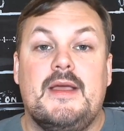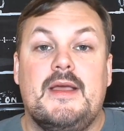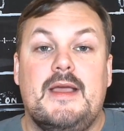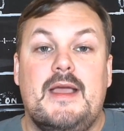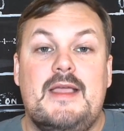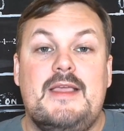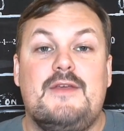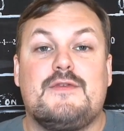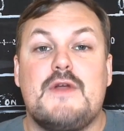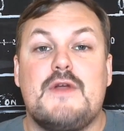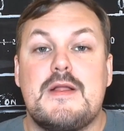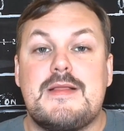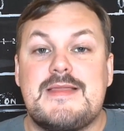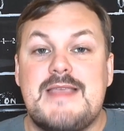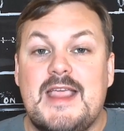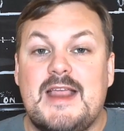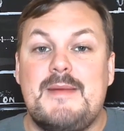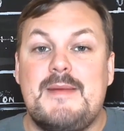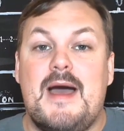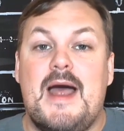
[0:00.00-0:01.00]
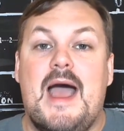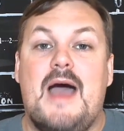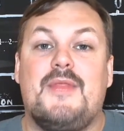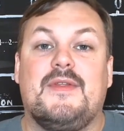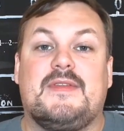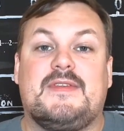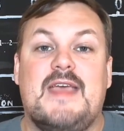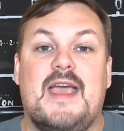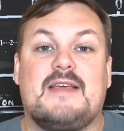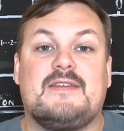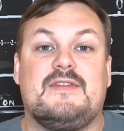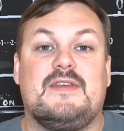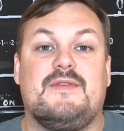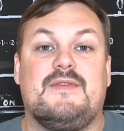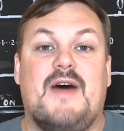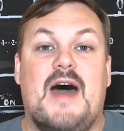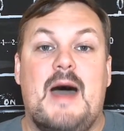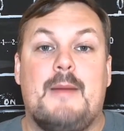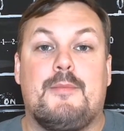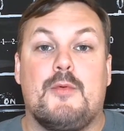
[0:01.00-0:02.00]
And you start thinking about how the Texans
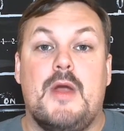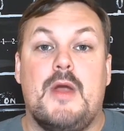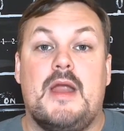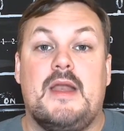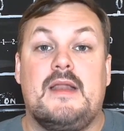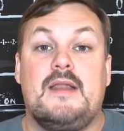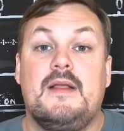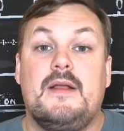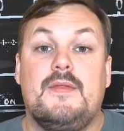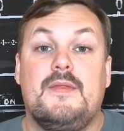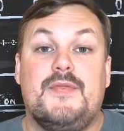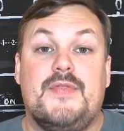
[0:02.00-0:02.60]
have operated,